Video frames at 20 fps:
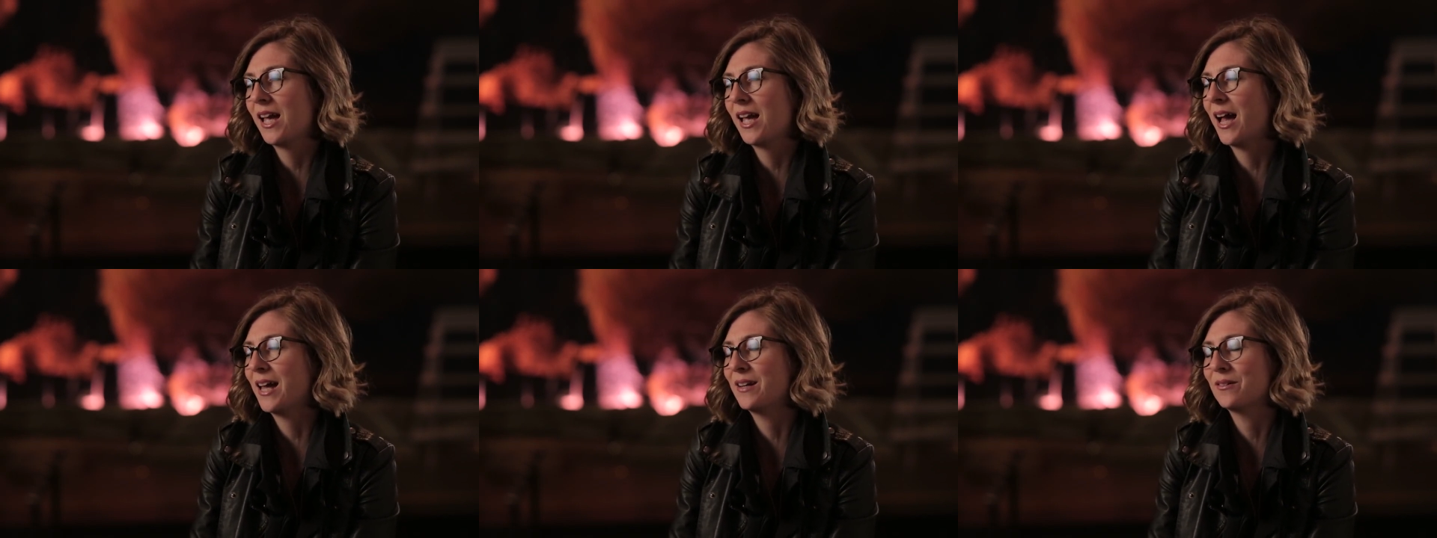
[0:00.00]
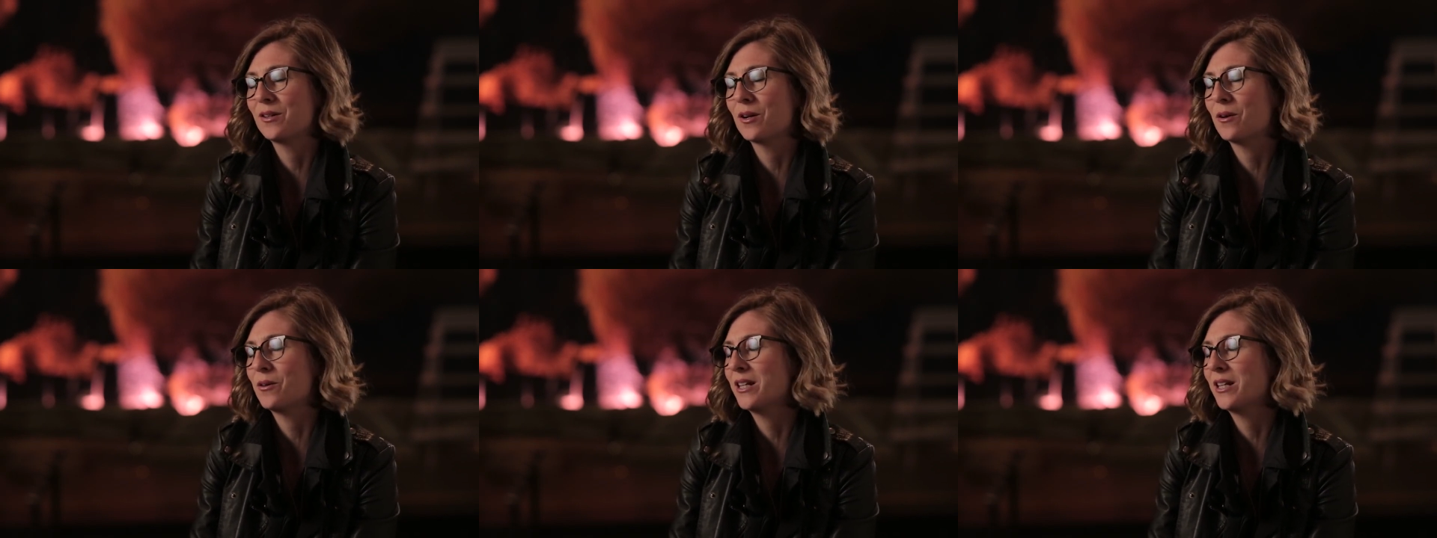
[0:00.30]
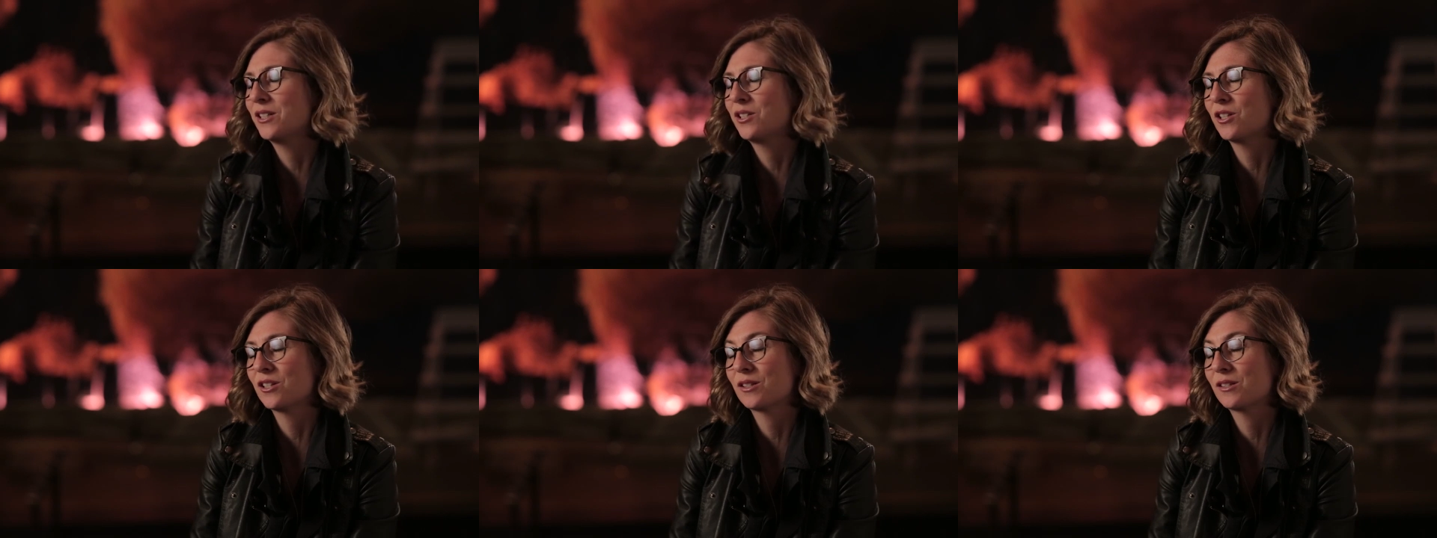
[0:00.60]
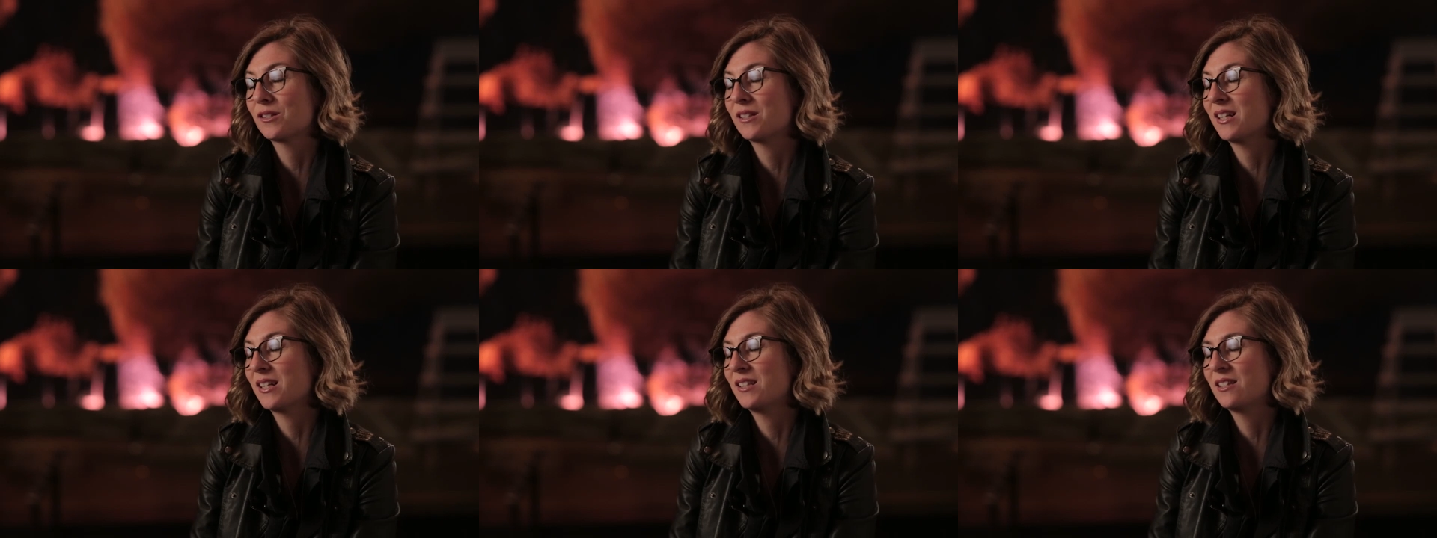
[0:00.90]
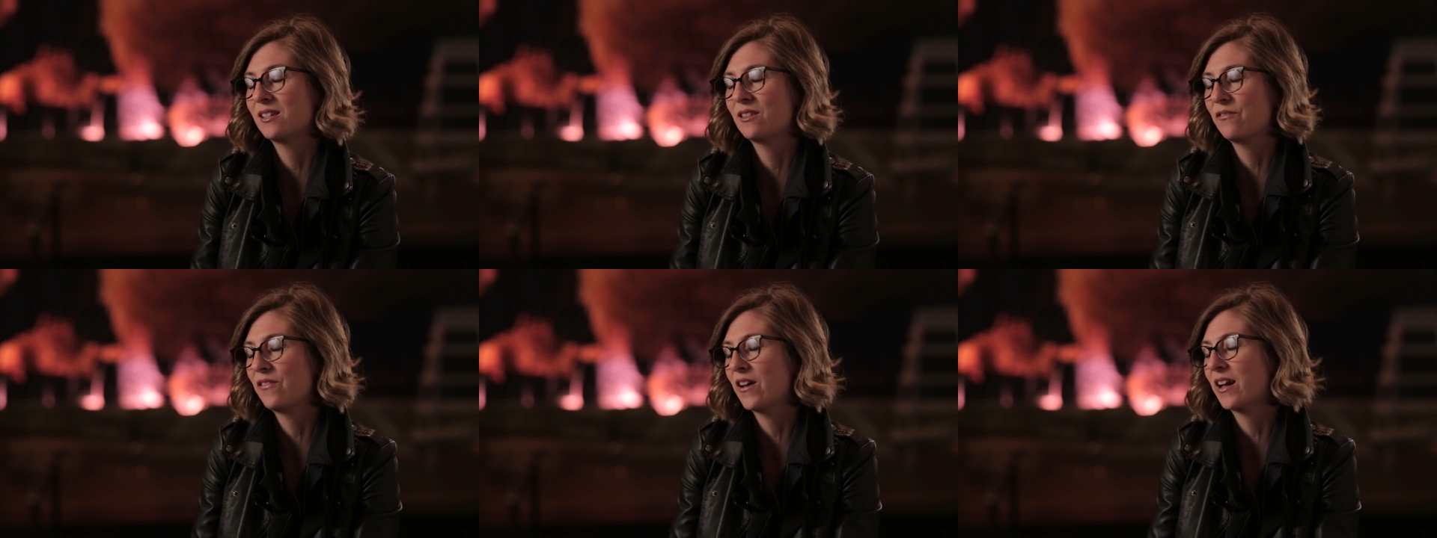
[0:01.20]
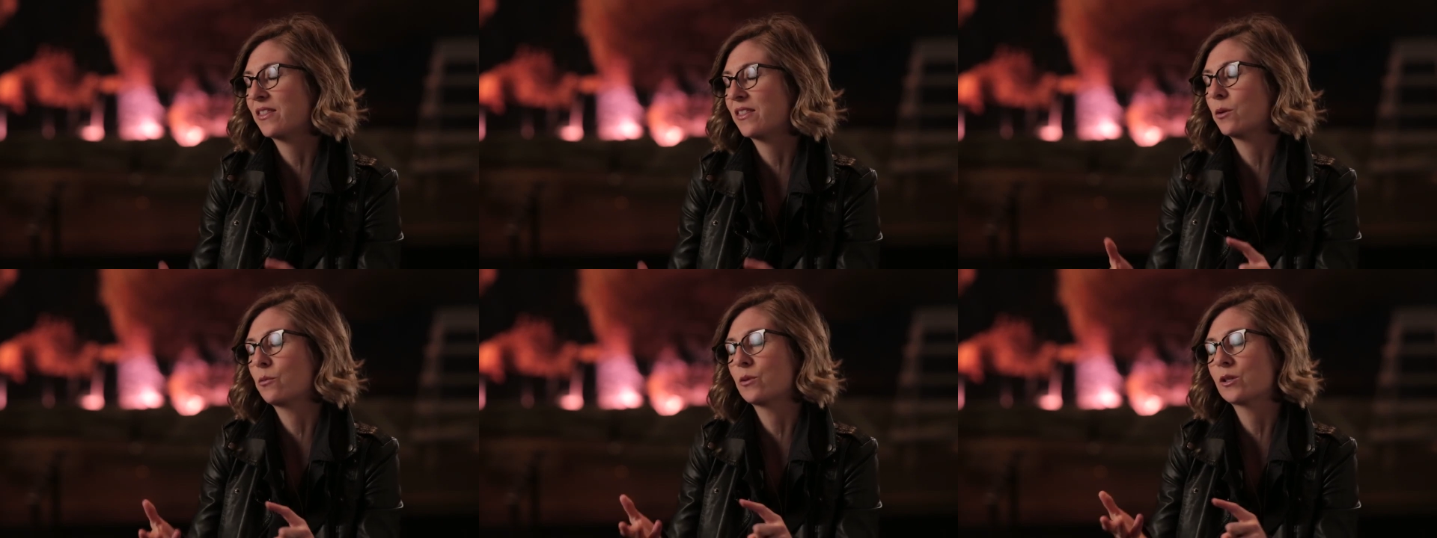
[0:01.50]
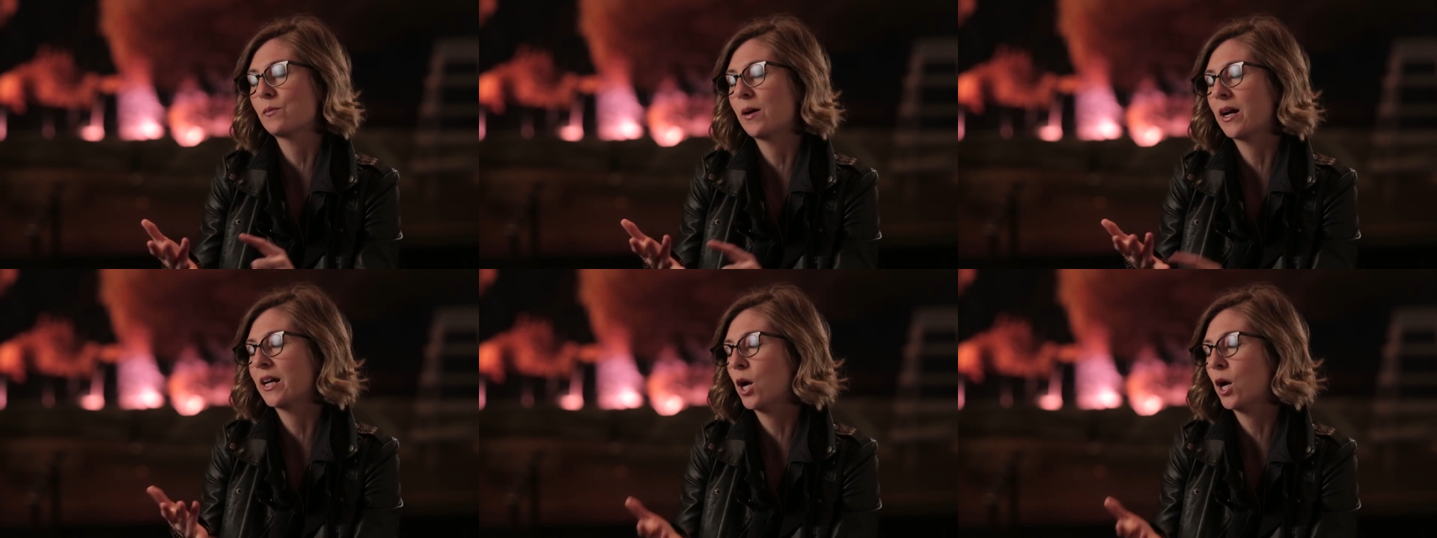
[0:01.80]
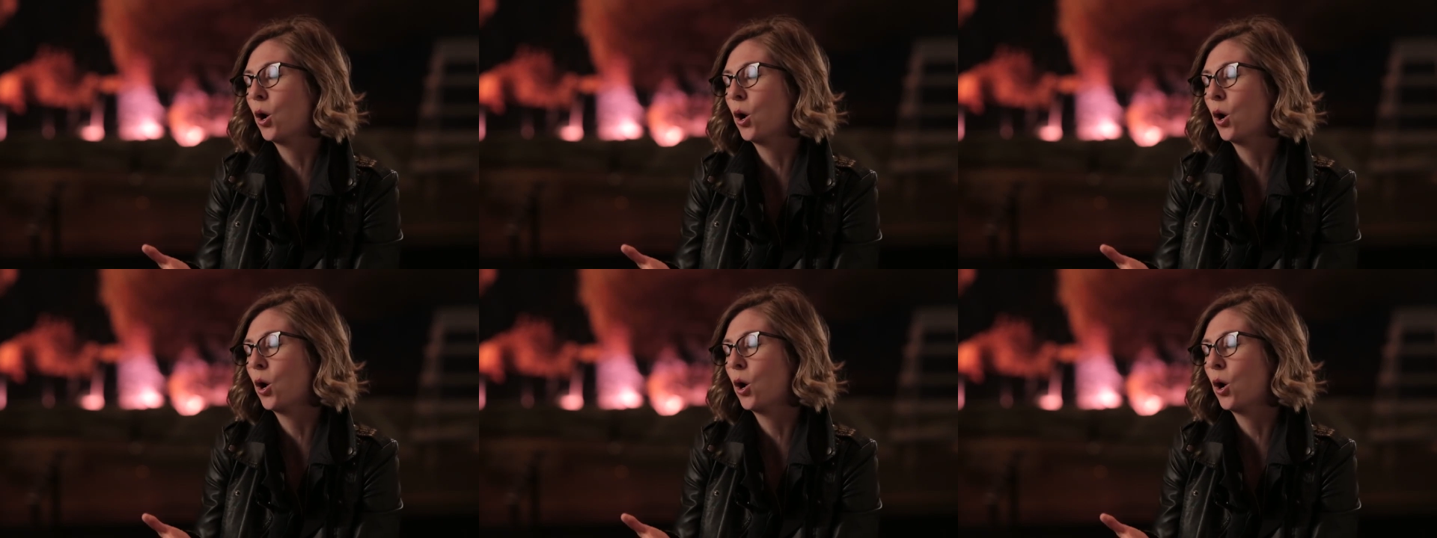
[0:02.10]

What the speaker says: I don't know, it's the fact that it was my